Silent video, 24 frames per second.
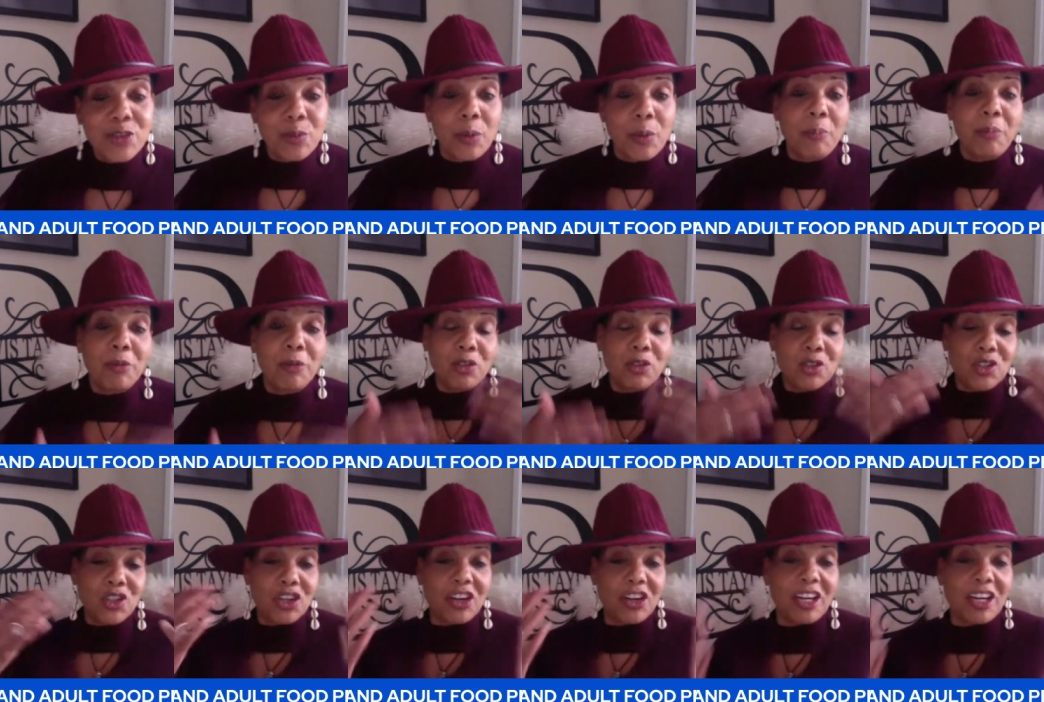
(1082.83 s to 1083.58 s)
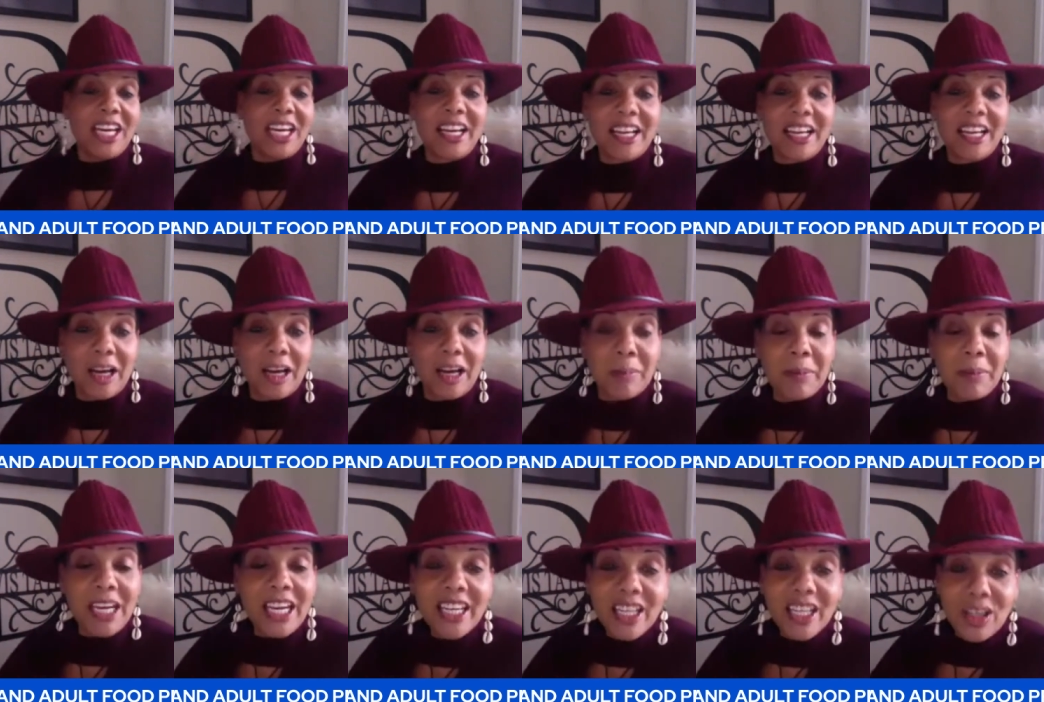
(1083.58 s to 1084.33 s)
will boost your income
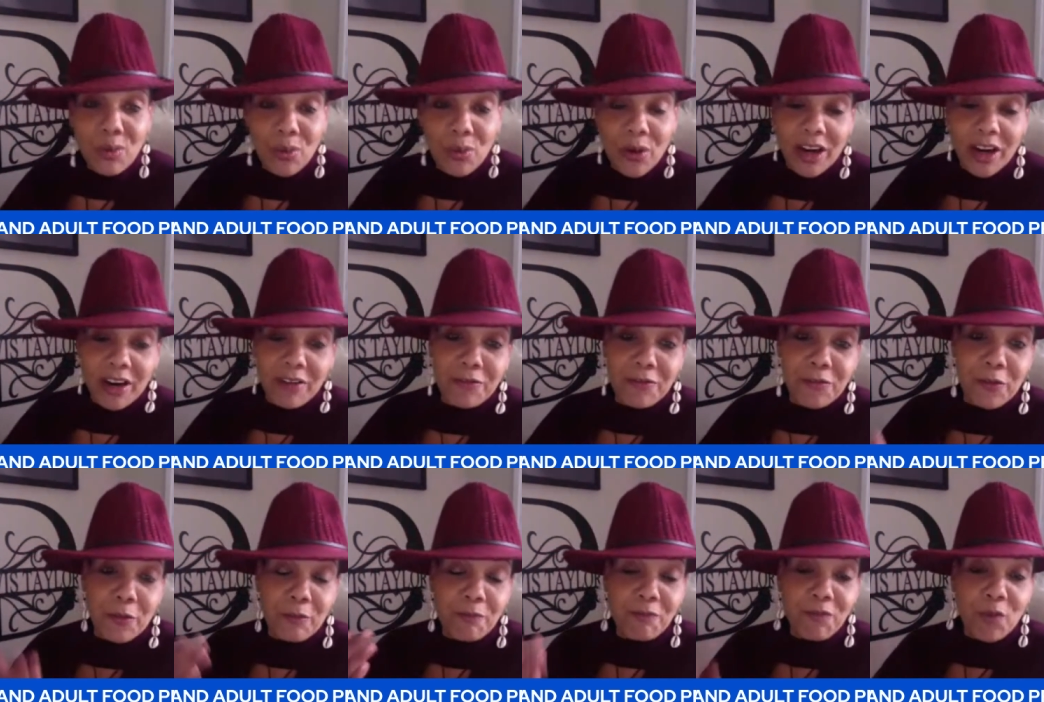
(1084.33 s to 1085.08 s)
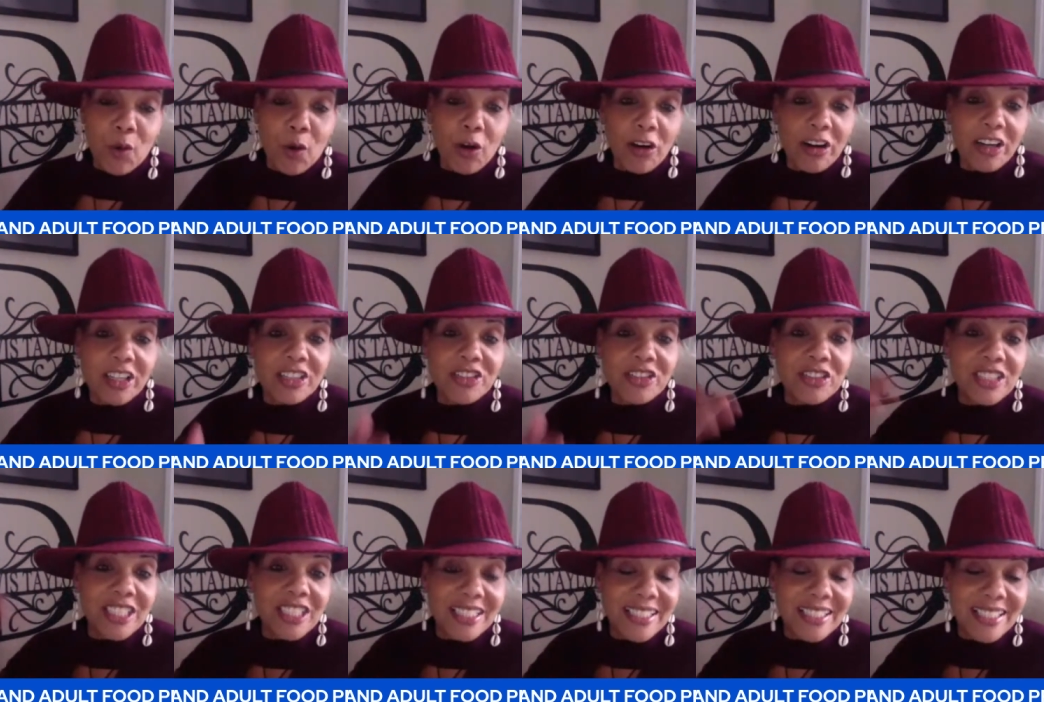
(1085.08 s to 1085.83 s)
anywhere from
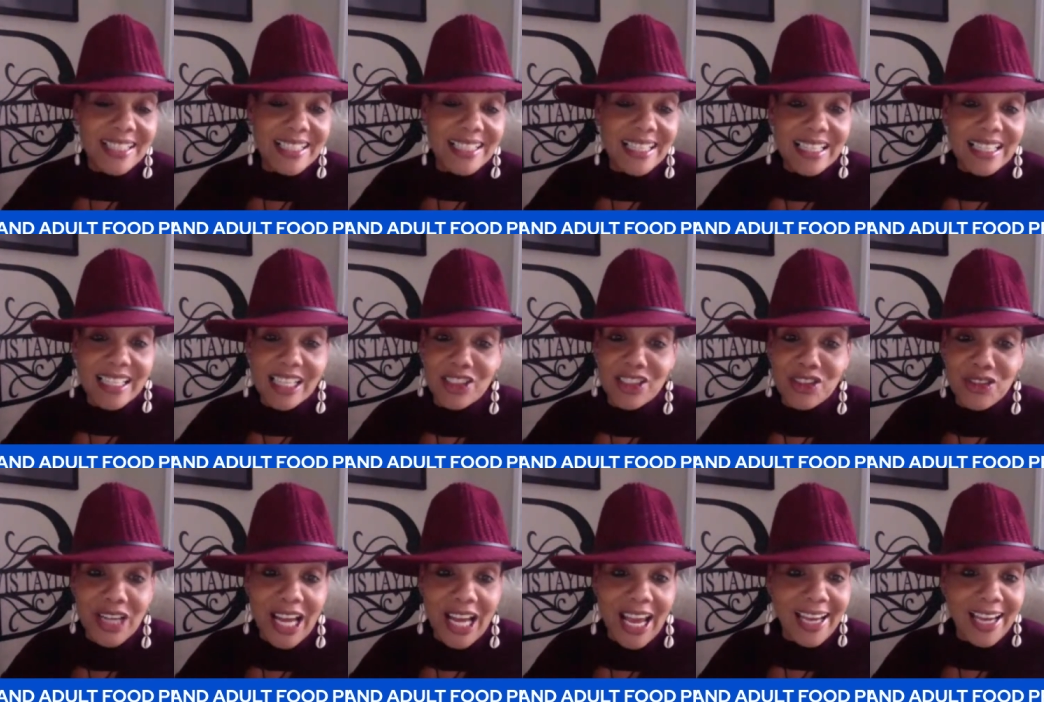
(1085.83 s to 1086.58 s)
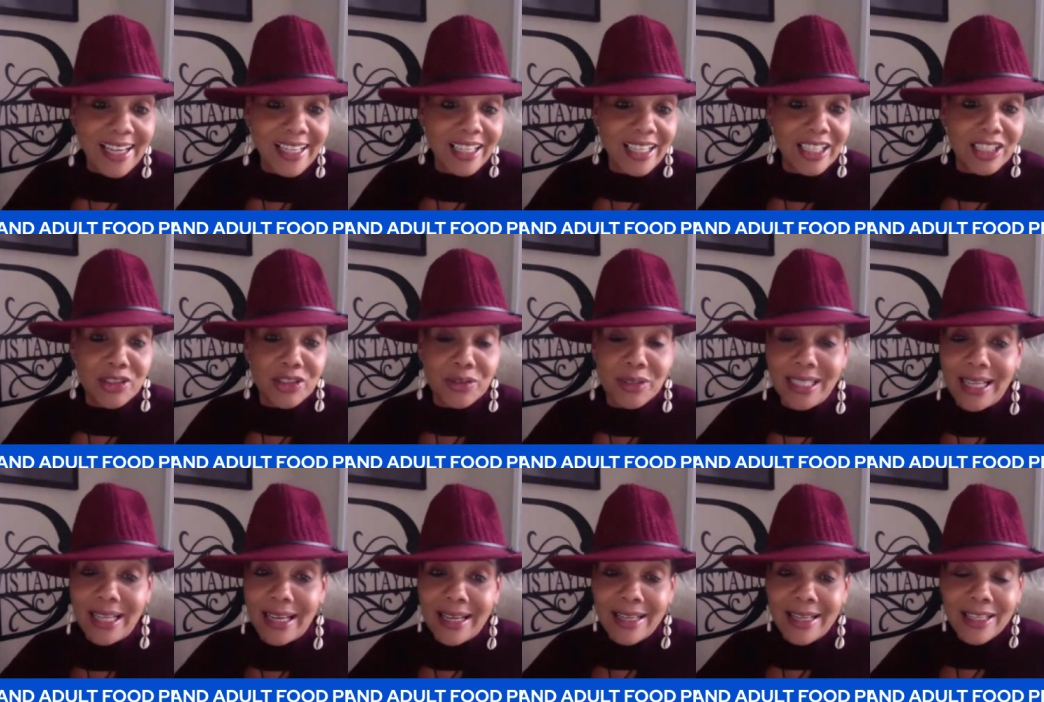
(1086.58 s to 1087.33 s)
400 to 600, 800,